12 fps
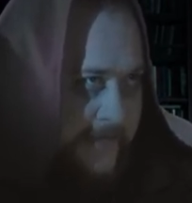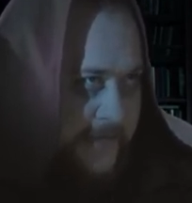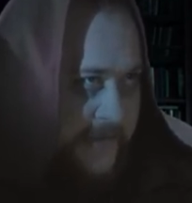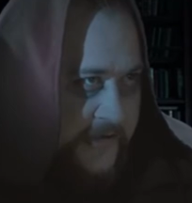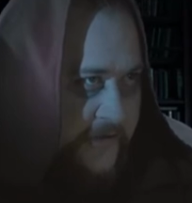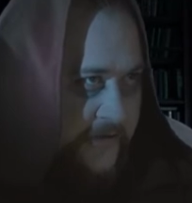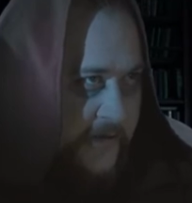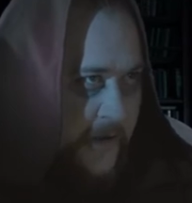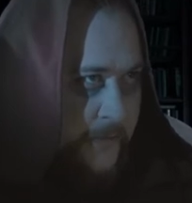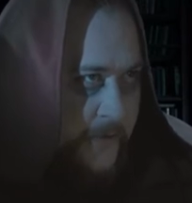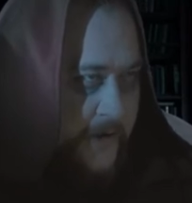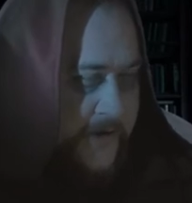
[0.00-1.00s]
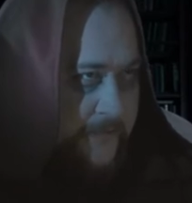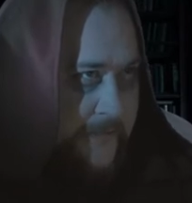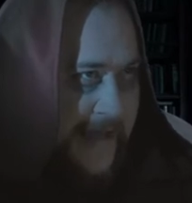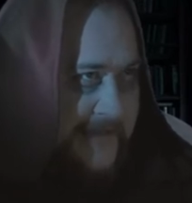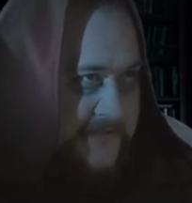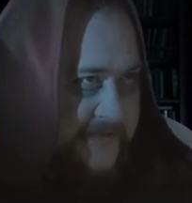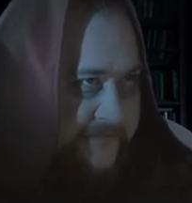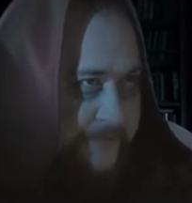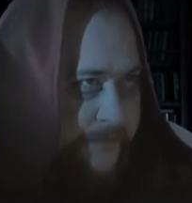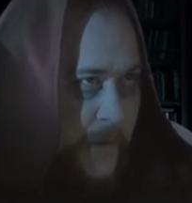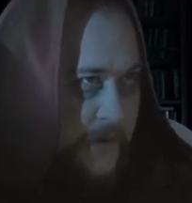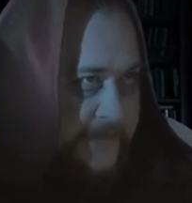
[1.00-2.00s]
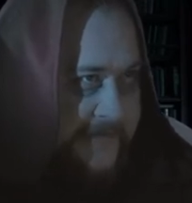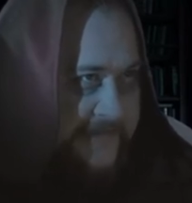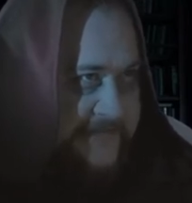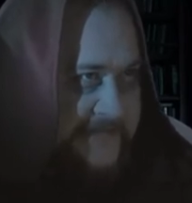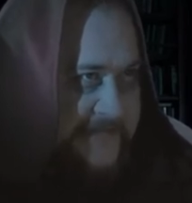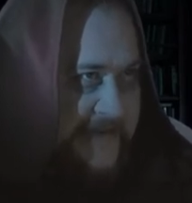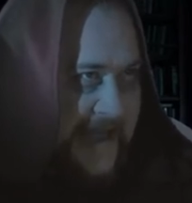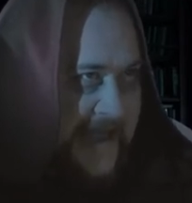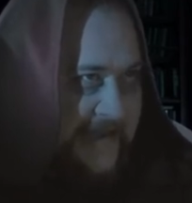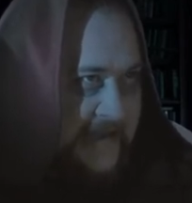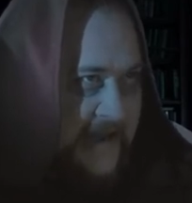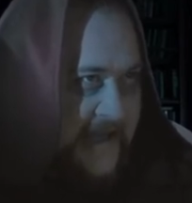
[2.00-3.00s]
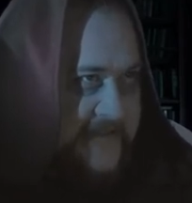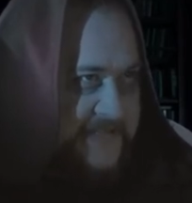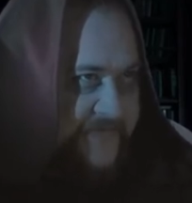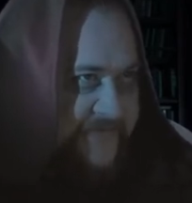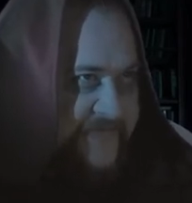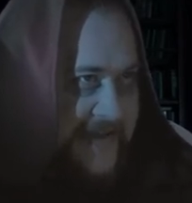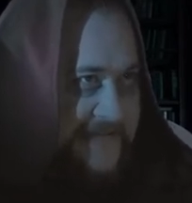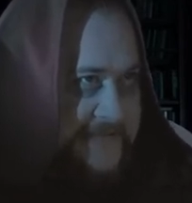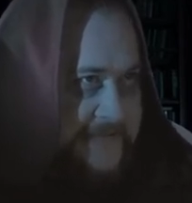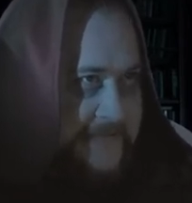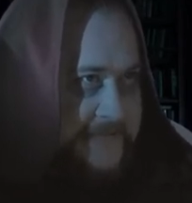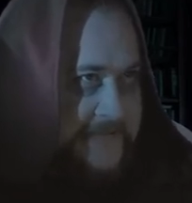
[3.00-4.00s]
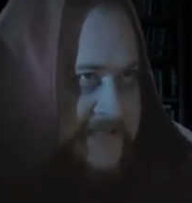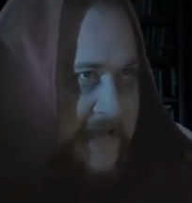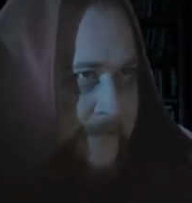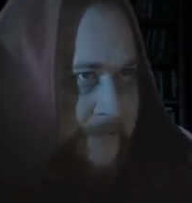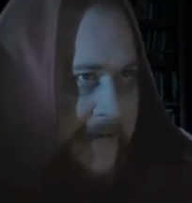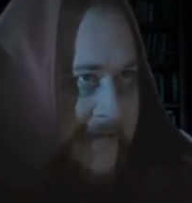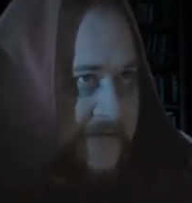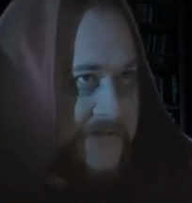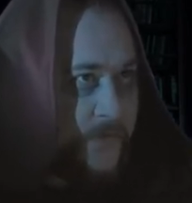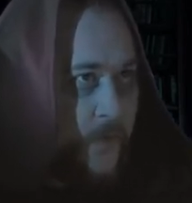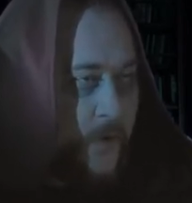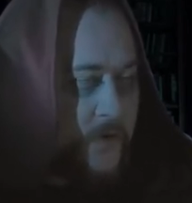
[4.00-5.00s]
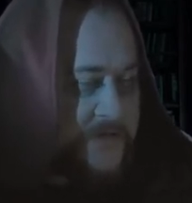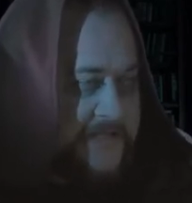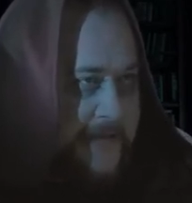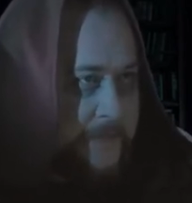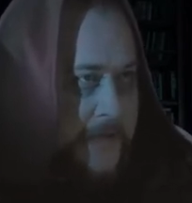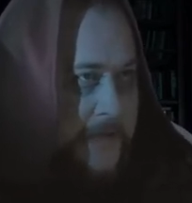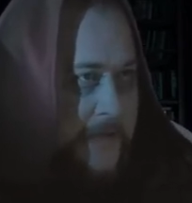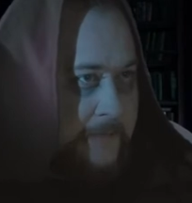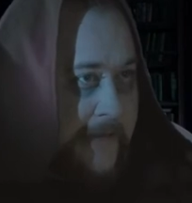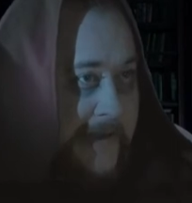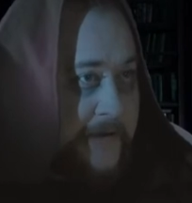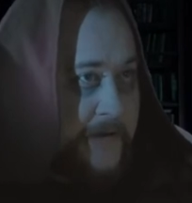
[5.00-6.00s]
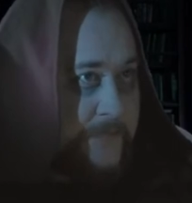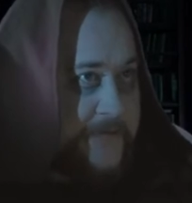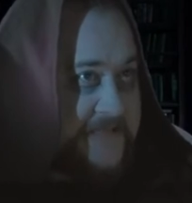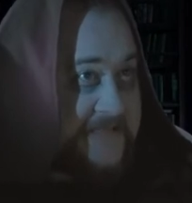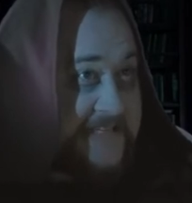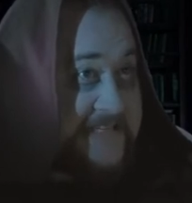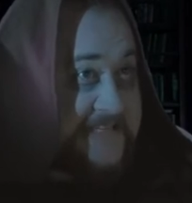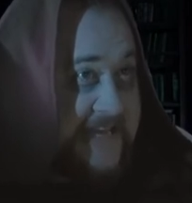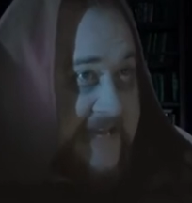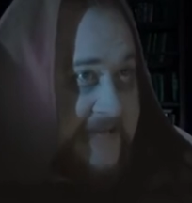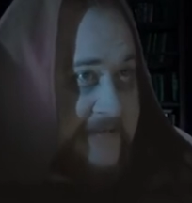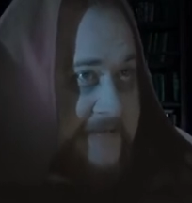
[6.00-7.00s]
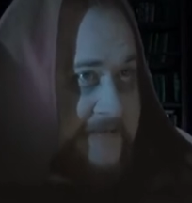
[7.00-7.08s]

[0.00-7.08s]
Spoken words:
The conglomerate mass of bodies and agonized faces tumbling towards him made Herman dizzy.